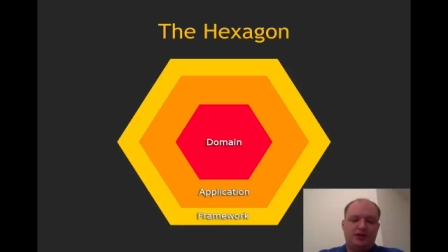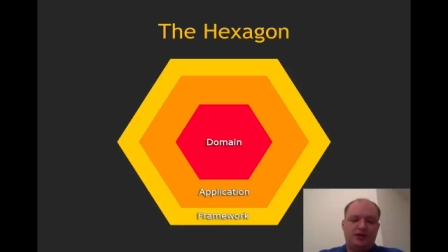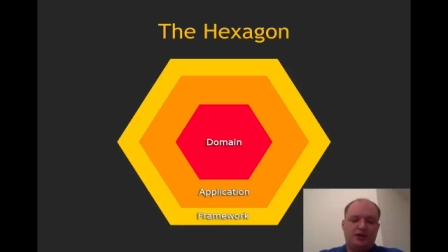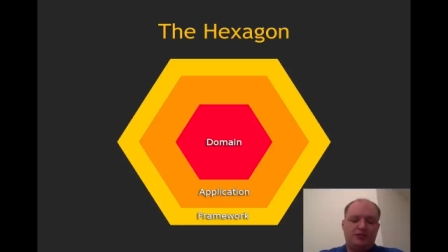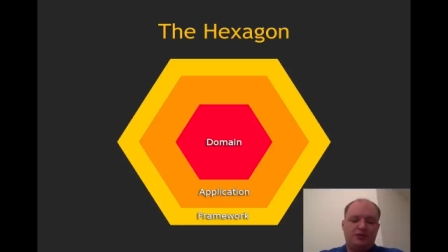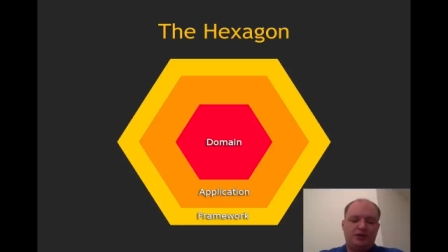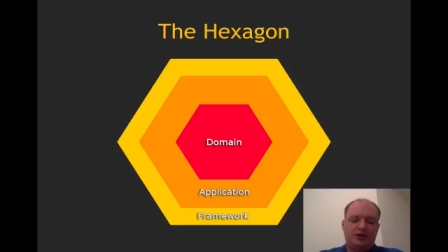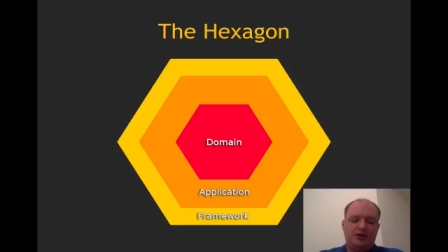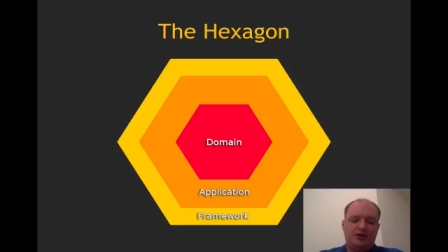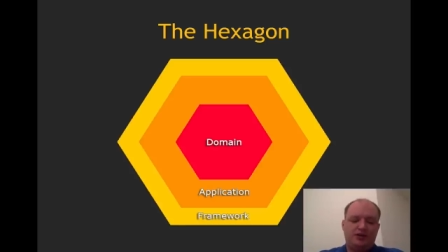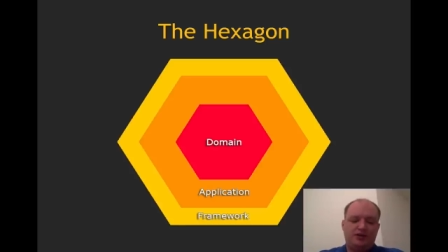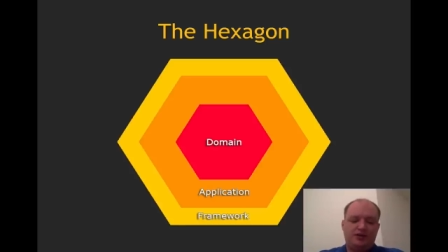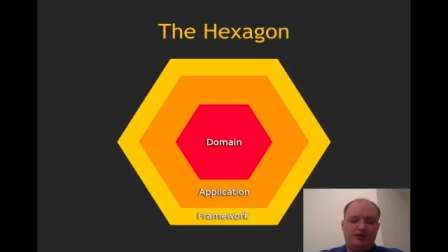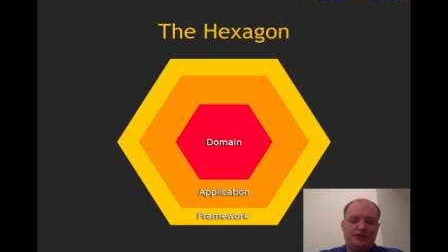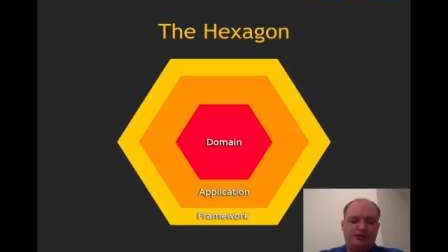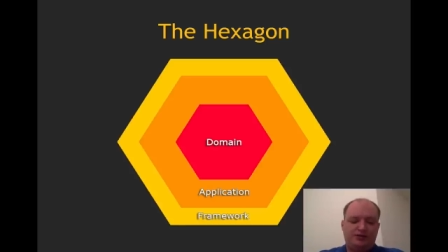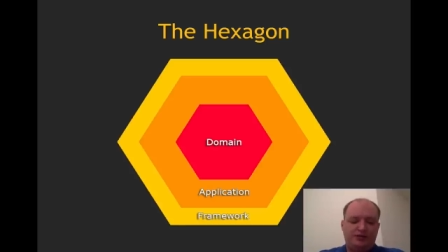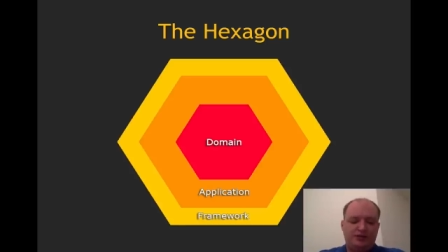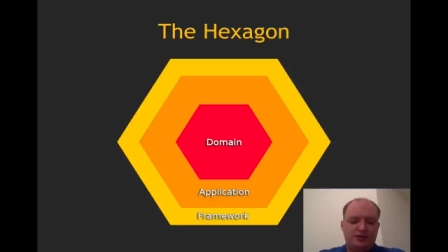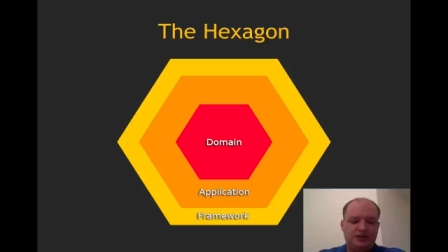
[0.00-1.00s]
I mean, the
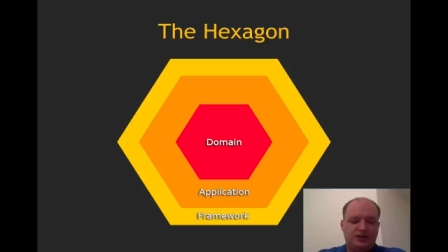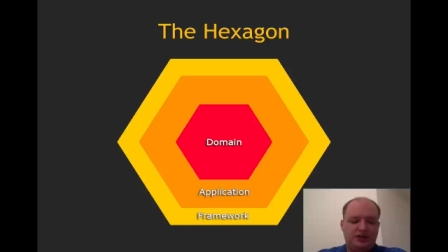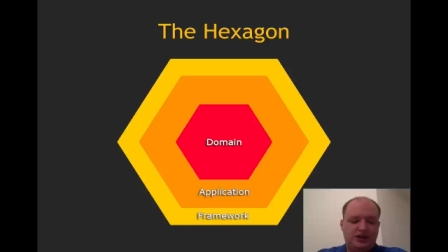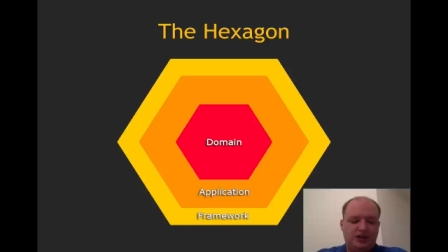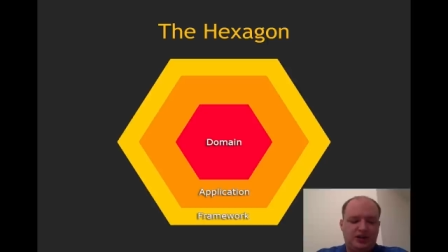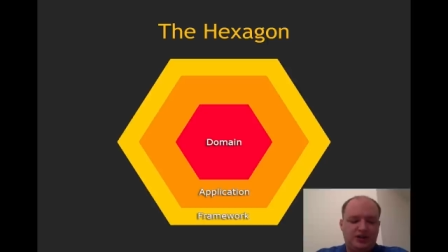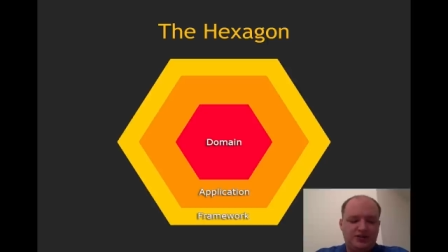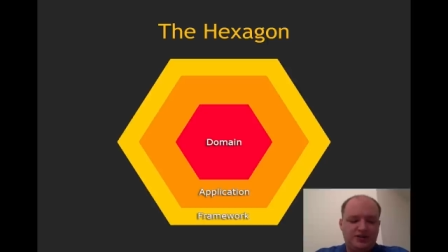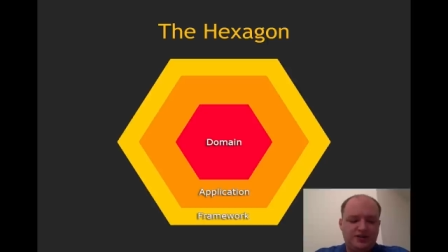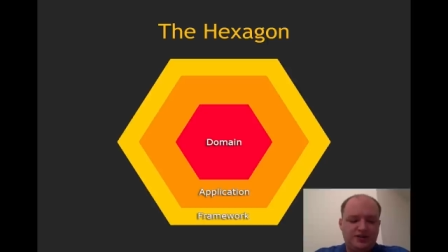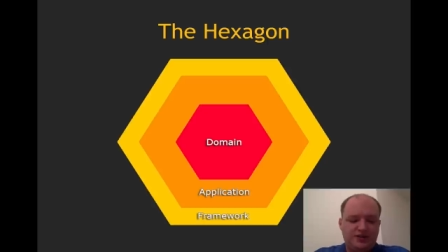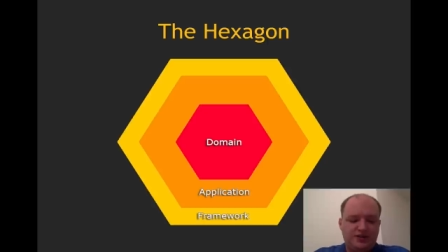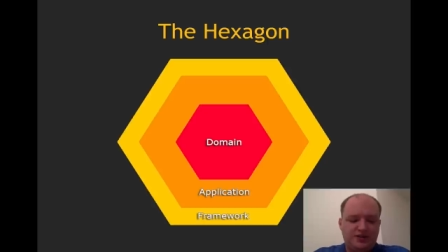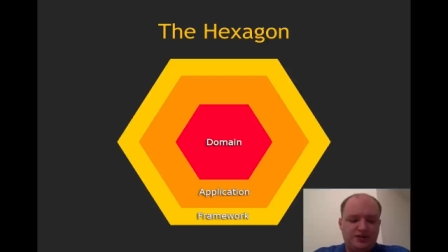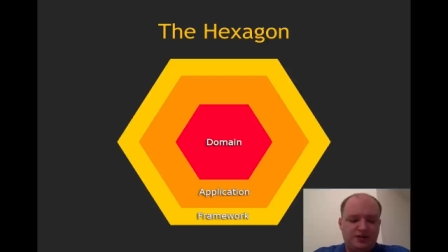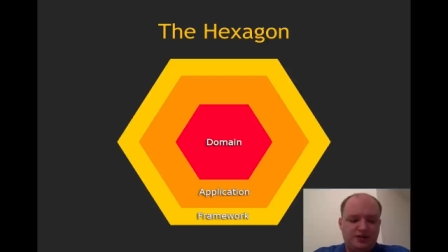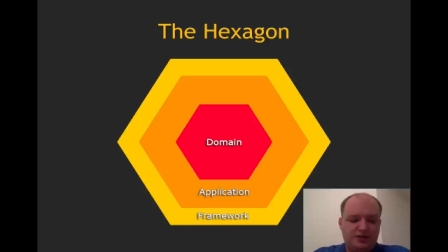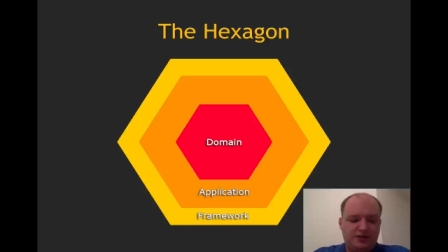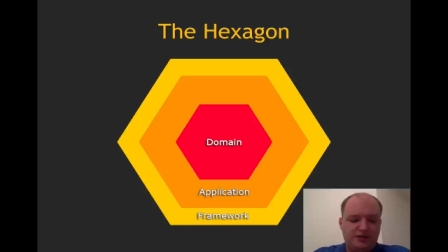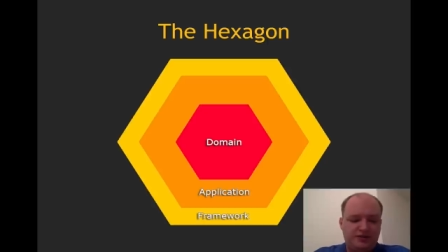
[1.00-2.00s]
different classes,
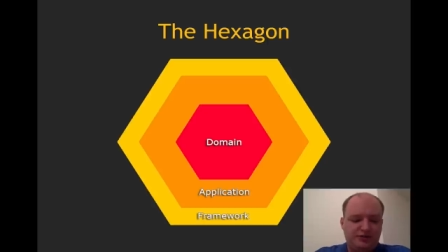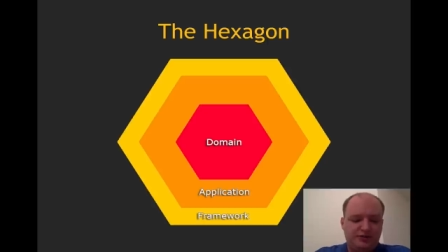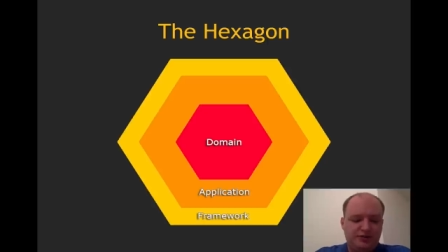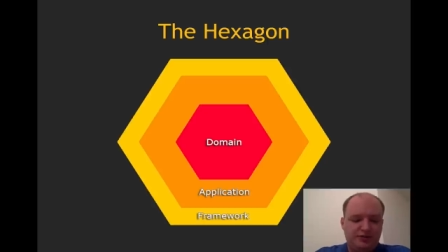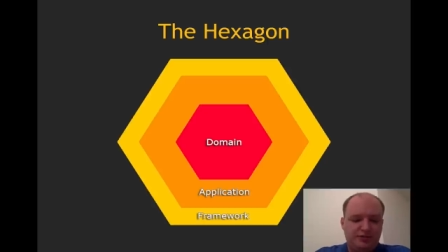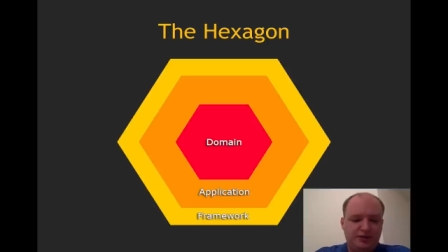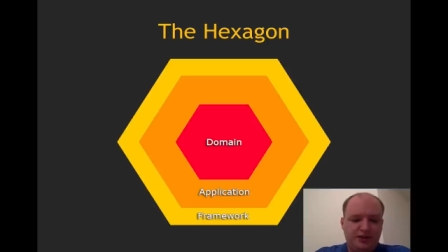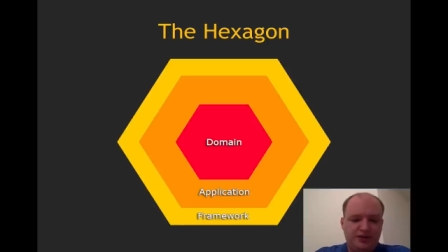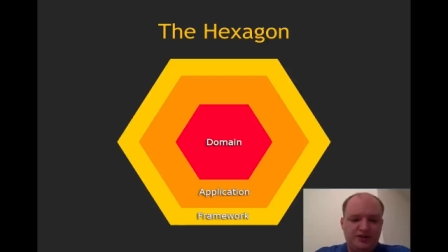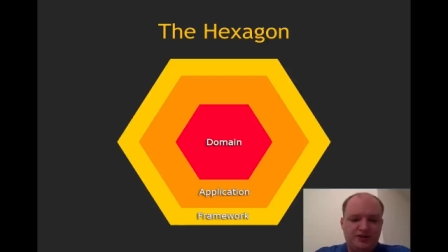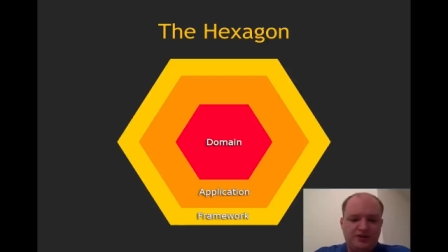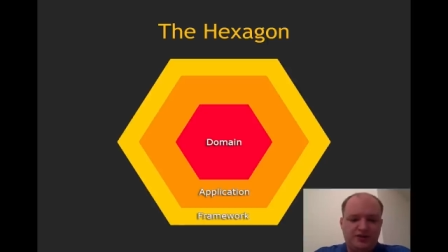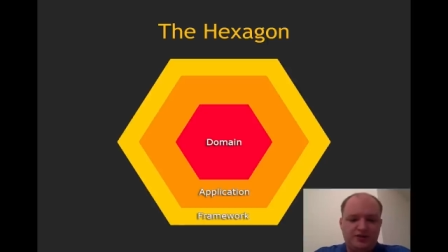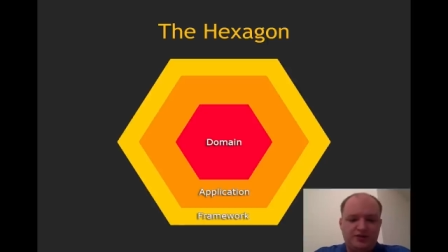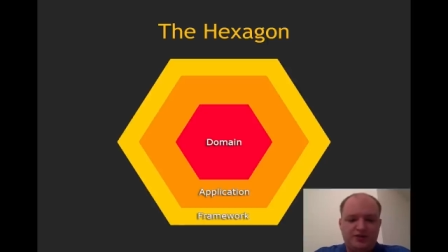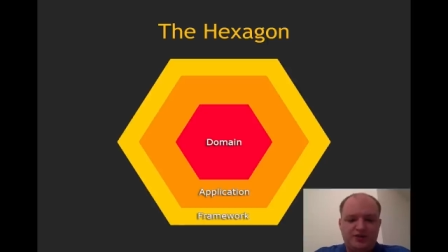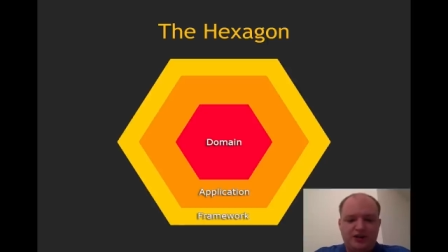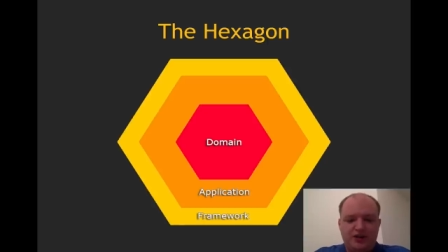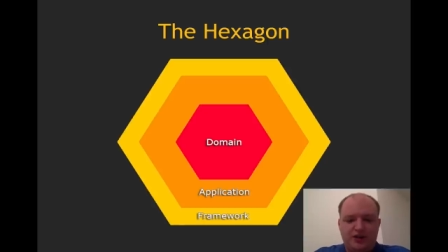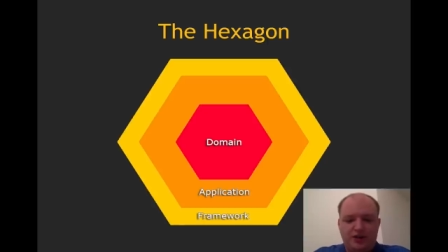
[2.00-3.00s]
the different beans you
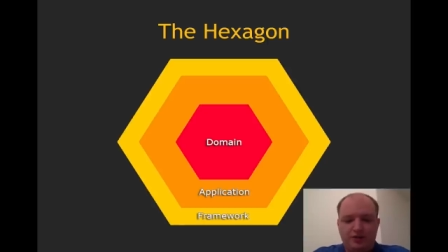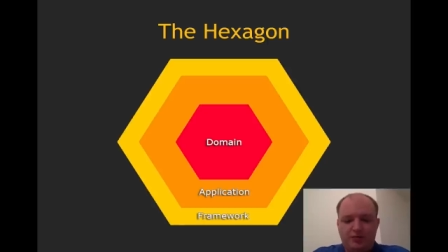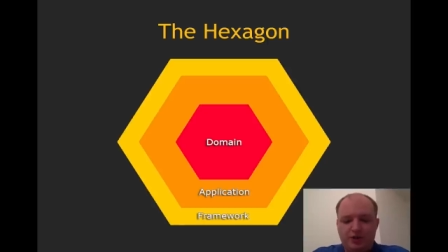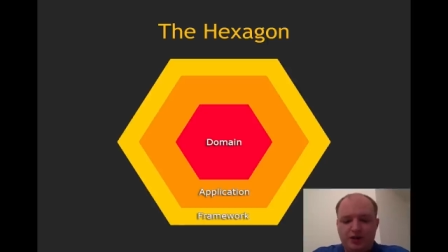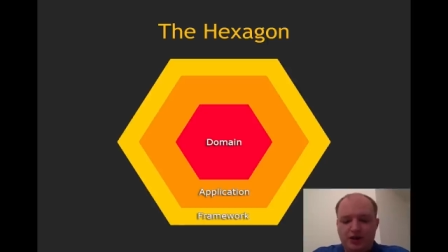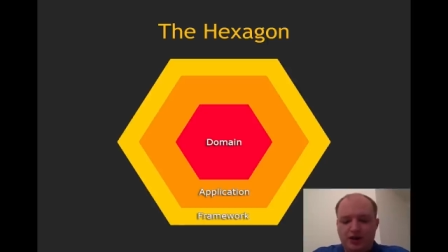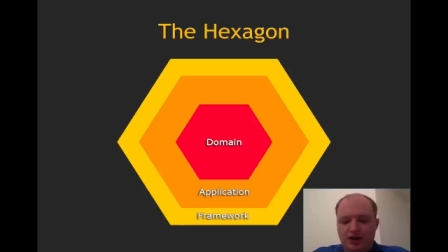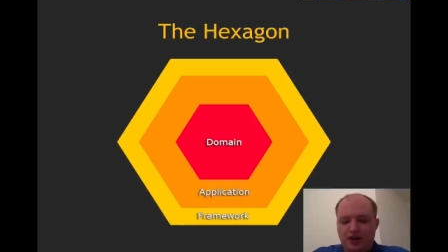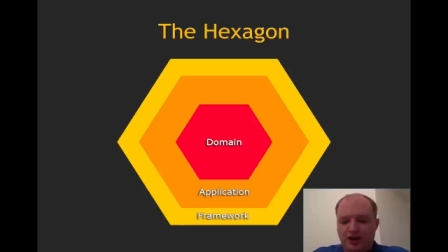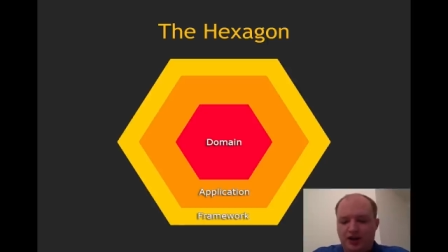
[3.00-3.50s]
set up